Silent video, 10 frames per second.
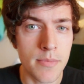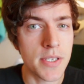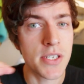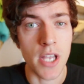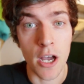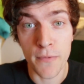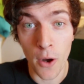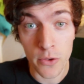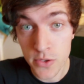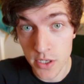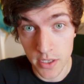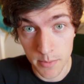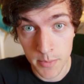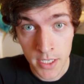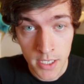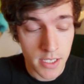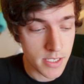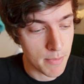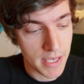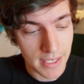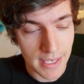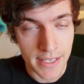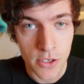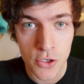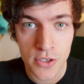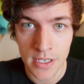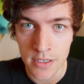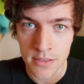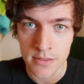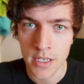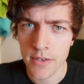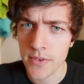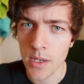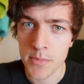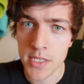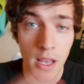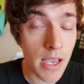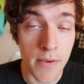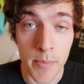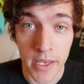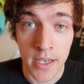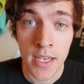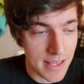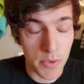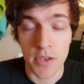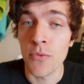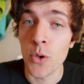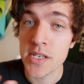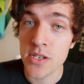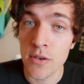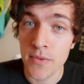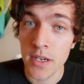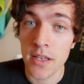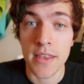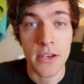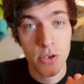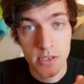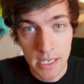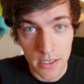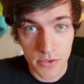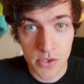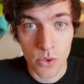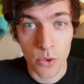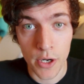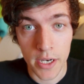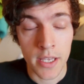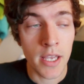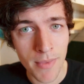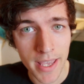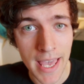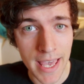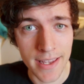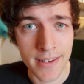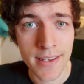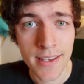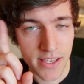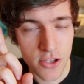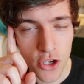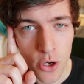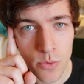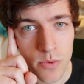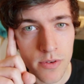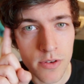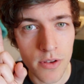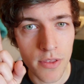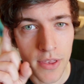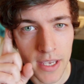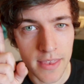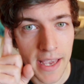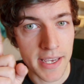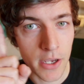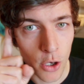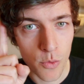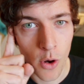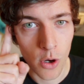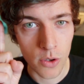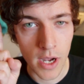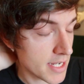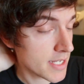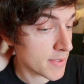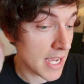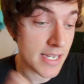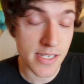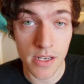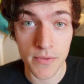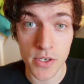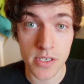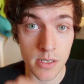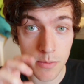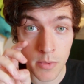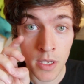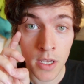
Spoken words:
stuff onto them to make each still kind of come to life a bit. And then with the voiceover, that should tell the story. In my head, I don't think that can go wrong. I did some tests of just some